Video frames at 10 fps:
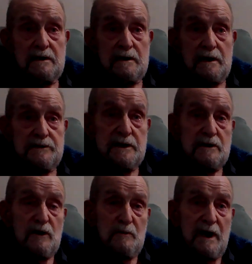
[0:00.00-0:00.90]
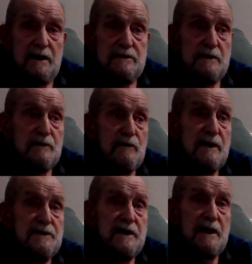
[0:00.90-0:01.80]
and then come out, and then we
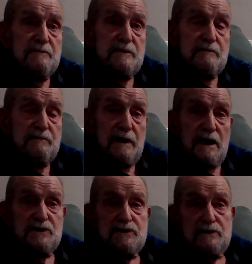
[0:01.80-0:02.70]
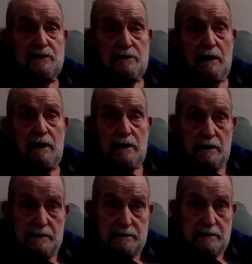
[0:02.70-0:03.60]
went down past Southern Ireland.